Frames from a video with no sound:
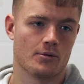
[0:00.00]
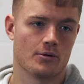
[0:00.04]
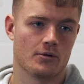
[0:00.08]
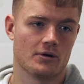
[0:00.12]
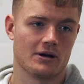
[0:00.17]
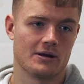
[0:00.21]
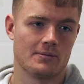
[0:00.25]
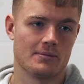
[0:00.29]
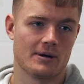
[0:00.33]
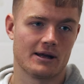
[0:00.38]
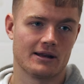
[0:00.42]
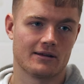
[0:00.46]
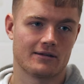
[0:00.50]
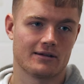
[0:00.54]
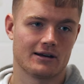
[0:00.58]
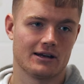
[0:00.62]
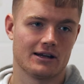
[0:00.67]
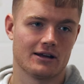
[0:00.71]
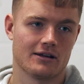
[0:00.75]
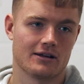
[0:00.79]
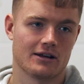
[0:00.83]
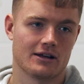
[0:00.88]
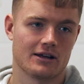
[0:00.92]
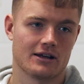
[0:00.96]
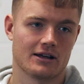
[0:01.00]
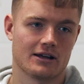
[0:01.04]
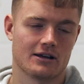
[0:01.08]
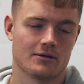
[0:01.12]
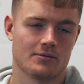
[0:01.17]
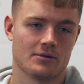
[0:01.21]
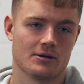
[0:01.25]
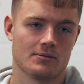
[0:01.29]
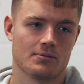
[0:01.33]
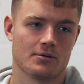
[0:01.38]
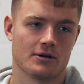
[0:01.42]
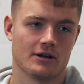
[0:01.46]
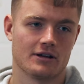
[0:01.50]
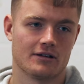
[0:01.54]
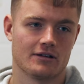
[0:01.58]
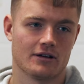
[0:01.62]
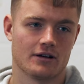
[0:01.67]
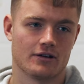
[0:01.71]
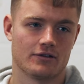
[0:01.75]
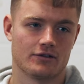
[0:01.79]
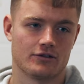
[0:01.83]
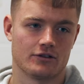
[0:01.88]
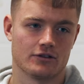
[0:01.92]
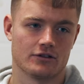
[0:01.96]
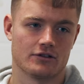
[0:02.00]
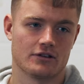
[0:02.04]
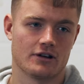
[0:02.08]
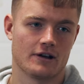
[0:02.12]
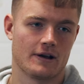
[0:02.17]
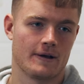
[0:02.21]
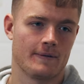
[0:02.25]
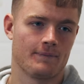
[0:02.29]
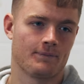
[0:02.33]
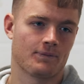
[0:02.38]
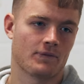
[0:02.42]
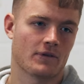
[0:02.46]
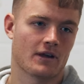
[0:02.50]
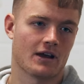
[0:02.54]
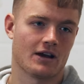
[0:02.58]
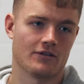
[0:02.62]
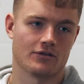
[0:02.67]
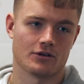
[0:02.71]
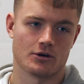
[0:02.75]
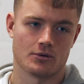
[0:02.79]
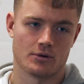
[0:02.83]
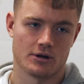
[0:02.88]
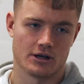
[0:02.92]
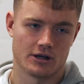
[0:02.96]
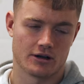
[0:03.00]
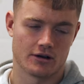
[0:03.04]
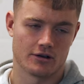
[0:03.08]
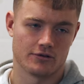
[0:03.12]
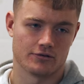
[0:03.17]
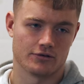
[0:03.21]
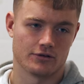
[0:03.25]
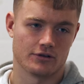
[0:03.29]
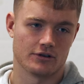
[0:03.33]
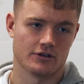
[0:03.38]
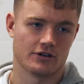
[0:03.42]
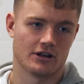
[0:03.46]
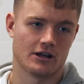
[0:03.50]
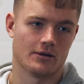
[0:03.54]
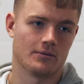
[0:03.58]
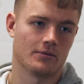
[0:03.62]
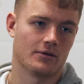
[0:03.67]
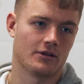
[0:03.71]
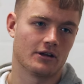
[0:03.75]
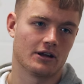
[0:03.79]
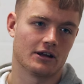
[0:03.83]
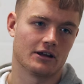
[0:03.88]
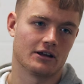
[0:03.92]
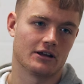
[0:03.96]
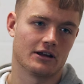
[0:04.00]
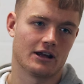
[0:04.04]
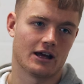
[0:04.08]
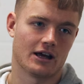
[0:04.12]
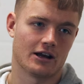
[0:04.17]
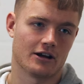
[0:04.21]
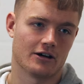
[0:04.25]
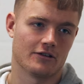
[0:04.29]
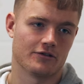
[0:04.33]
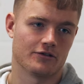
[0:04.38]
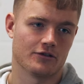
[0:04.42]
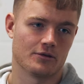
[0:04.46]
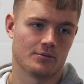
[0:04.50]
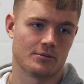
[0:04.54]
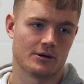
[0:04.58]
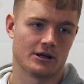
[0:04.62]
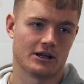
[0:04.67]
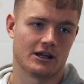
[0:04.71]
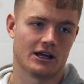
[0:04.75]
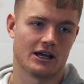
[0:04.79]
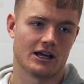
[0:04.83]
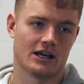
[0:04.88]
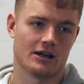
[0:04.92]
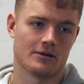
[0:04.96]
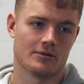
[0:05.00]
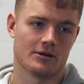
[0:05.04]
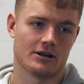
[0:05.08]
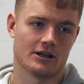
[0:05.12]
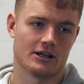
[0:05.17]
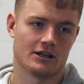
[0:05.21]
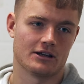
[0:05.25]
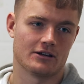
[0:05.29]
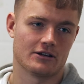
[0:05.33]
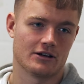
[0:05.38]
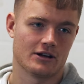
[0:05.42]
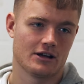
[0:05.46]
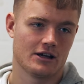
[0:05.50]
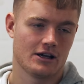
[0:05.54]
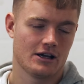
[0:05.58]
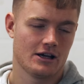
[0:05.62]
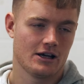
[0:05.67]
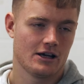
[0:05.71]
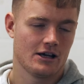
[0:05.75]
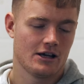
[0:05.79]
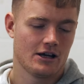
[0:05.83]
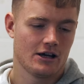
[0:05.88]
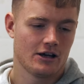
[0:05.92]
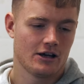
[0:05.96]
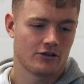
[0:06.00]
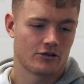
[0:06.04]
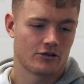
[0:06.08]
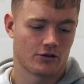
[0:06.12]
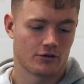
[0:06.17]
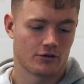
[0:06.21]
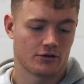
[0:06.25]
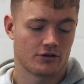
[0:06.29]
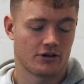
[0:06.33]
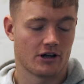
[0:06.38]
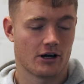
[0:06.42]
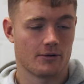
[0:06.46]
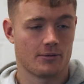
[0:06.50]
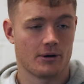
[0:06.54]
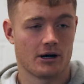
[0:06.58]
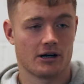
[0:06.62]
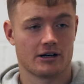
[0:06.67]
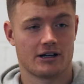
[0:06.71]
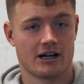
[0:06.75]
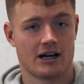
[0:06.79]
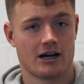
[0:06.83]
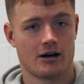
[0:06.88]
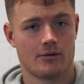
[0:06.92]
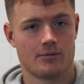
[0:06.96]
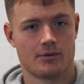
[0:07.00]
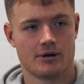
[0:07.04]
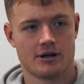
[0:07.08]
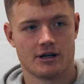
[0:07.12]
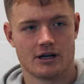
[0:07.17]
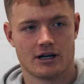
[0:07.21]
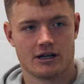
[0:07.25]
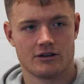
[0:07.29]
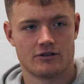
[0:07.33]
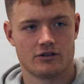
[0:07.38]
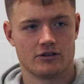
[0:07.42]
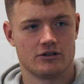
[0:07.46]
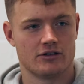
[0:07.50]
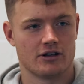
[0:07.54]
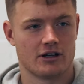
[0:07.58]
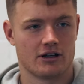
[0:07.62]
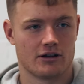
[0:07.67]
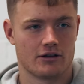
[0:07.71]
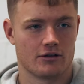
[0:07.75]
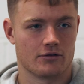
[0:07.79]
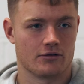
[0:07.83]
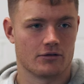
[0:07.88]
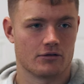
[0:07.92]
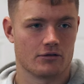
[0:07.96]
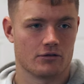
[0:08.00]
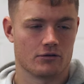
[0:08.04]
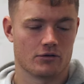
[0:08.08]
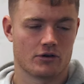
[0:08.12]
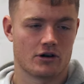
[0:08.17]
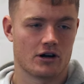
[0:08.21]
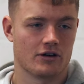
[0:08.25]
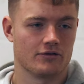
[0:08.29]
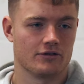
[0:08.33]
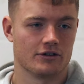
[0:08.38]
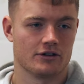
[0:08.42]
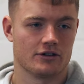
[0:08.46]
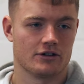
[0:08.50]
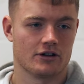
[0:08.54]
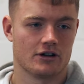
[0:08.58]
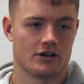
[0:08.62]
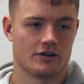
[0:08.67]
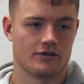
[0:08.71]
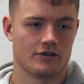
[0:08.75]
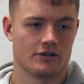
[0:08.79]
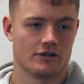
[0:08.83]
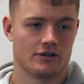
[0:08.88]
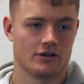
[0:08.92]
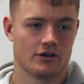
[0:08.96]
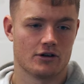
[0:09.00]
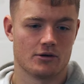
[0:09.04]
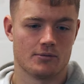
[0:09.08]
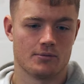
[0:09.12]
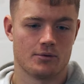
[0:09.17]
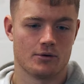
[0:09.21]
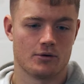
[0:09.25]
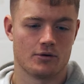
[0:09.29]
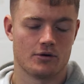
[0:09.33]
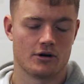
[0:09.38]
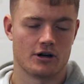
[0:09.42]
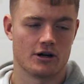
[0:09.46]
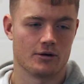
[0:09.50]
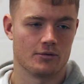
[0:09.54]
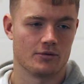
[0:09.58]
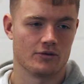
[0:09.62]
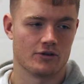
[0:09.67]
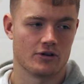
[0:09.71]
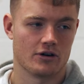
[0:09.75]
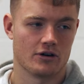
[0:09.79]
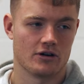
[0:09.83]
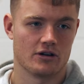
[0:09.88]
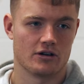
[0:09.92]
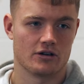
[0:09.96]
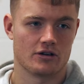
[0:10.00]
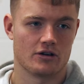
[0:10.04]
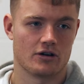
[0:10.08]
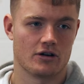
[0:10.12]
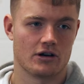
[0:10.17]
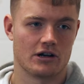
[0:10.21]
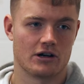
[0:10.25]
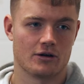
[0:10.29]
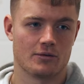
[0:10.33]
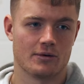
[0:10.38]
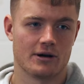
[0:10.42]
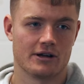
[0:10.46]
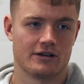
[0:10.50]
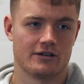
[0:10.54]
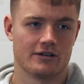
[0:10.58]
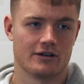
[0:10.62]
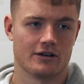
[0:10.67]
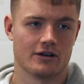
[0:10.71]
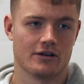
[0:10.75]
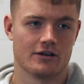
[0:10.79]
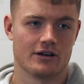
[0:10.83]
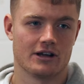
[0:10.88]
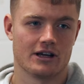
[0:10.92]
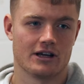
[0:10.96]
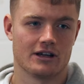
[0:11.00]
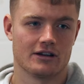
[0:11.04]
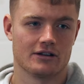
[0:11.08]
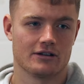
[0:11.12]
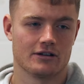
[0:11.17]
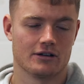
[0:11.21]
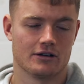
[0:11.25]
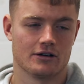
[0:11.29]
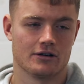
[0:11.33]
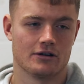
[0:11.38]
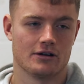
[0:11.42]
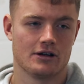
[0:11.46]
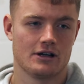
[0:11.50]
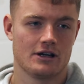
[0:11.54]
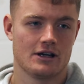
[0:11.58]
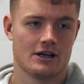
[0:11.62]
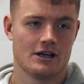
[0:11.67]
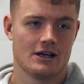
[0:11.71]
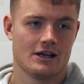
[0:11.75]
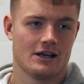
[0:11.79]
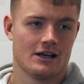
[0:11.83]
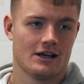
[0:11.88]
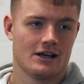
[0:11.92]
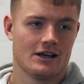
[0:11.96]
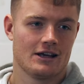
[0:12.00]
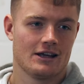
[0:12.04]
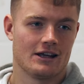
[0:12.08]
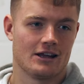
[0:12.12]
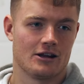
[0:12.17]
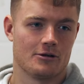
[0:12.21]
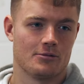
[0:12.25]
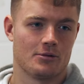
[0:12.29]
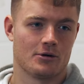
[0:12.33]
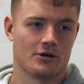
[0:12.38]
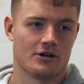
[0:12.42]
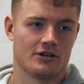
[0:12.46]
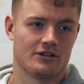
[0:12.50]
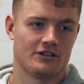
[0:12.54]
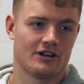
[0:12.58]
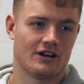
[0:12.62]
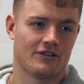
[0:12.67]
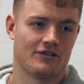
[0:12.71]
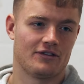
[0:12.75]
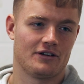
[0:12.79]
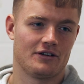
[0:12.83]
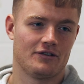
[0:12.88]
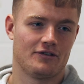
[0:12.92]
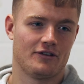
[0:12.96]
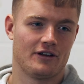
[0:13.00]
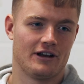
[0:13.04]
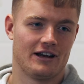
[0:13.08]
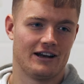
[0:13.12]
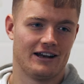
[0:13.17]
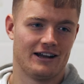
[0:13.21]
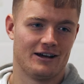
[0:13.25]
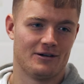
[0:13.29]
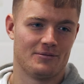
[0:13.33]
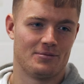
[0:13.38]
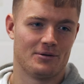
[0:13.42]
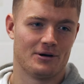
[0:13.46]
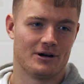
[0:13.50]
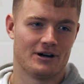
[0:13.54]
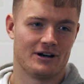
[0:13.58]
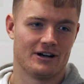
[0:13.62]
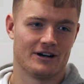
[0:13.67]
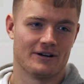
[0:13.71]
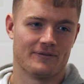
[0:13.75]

importantly, mentally. I think it can be pretty tough just every week going through the same thing, getting up for a big game and then trying to set back down. But yeah, as you say, the recovery side of it is so important, and we've got a long way to go yet. So yeah, the body's definitely feeling it, but